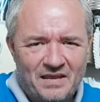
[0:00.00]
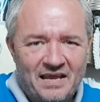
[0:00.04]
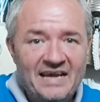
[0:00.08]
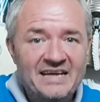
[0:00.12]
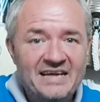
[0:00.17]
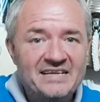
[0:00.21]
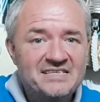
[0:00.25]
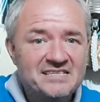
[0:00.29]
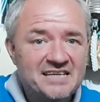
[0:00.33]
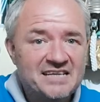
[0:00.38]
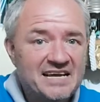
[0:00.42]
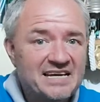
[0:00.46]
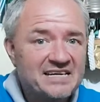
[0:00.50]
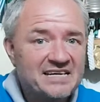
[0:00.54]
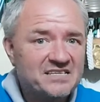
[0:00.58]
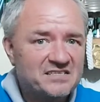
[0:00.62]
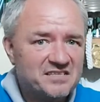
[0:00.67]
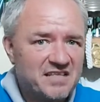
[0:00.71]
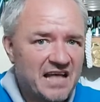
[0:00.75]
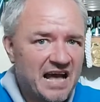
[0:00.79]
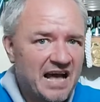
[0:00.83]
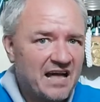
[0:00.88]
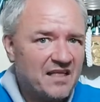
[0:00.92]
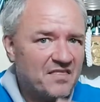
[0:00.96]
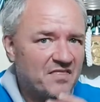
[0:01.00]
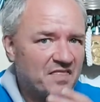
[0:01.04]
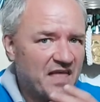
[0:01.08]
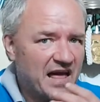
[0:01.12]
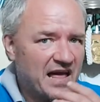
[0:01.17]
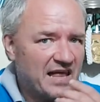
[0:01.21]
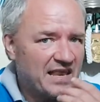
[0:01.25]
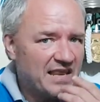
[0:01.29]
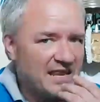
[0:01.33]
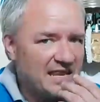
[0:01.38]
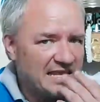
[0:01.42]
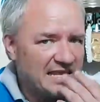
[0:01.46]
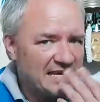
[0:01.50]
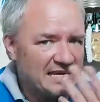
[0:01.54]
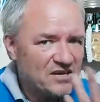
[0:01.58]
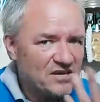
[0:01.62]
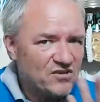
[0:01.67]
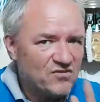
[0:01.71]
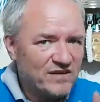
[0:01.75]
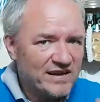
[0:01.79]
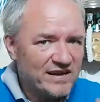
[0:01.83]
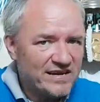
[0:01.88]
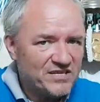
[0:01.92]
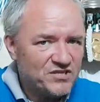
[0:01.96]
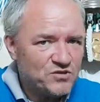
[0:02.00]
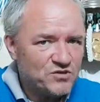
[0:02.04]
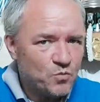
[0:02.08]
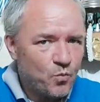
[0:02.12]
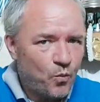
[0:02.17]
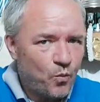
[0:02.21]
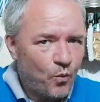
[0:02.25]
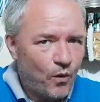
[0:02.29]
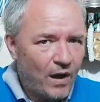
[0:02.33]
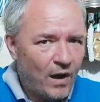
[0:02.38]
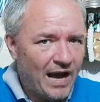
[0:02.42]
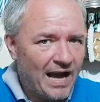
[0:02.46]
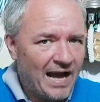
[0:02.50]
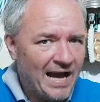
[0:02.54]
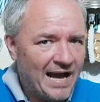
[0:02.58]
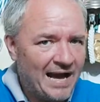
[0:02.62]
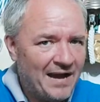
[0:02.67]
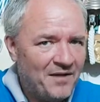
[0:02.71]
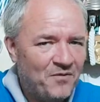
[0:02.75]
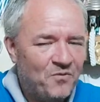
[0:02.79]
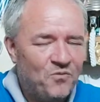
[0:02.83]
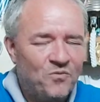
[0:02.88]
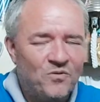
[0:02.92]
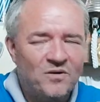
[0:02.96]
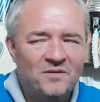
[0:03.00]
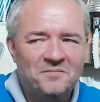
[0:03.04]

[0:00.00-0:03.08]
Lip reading: It is. That licorice, wow.